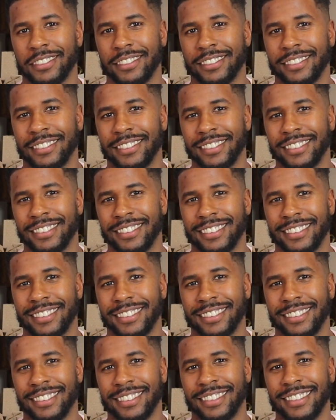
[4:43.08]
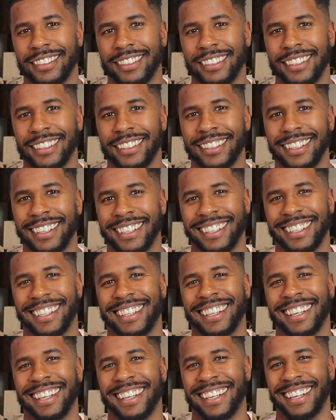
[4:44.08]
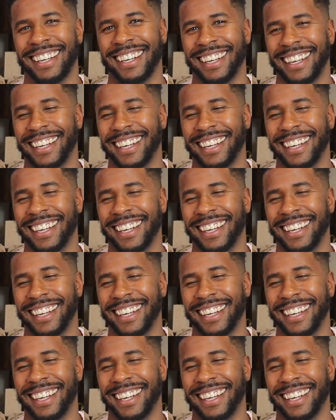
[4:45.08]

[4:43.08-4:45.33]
This person isn't speaking.